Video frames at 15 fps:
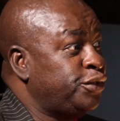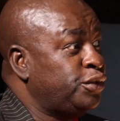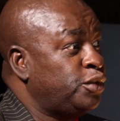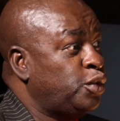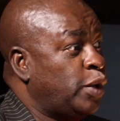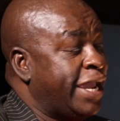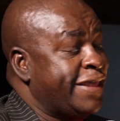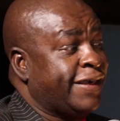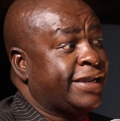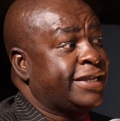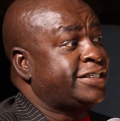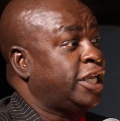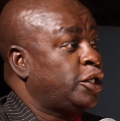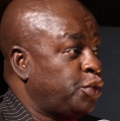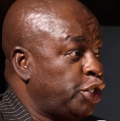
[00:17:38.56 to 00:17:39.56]
you, where they
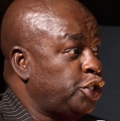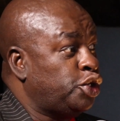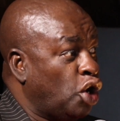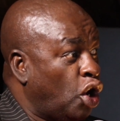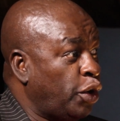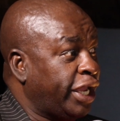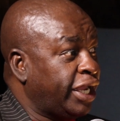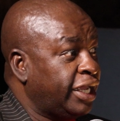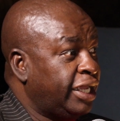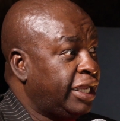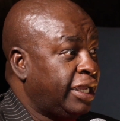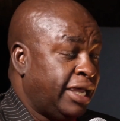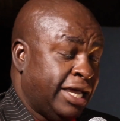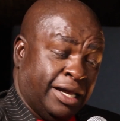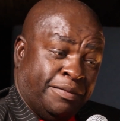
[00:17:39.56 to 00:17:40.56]
understand where you're going,
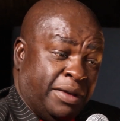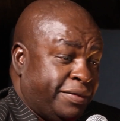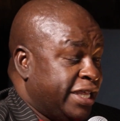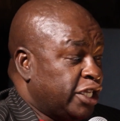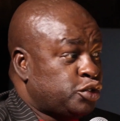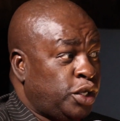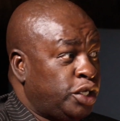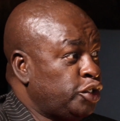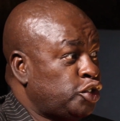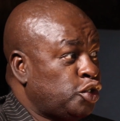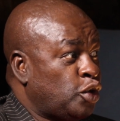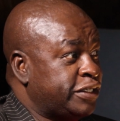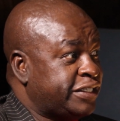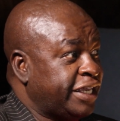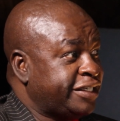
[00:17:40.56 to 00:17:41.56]
and maybe that's where you need to
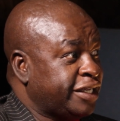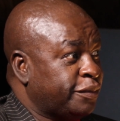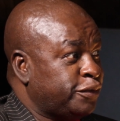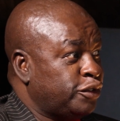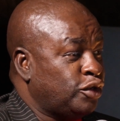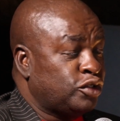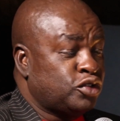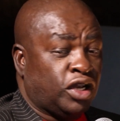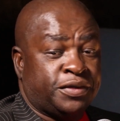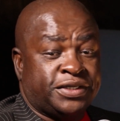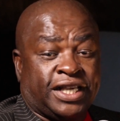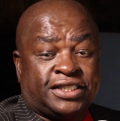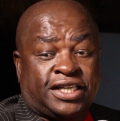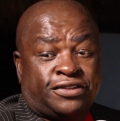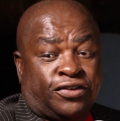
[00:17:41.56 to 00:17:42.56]
go and set up. You're not going to be
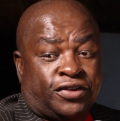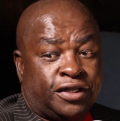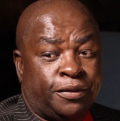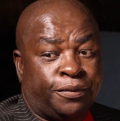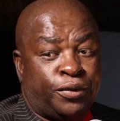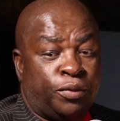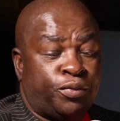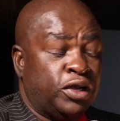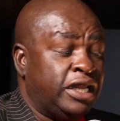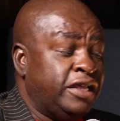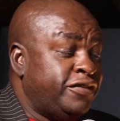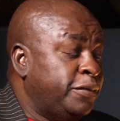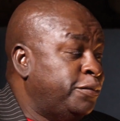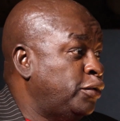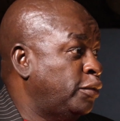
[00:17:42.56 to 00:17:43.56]
successful in Limpopo,
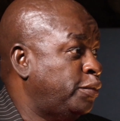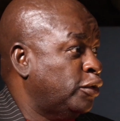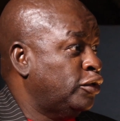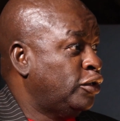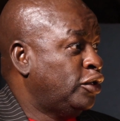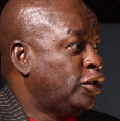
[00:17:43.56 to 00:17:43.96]
leave Limpopo.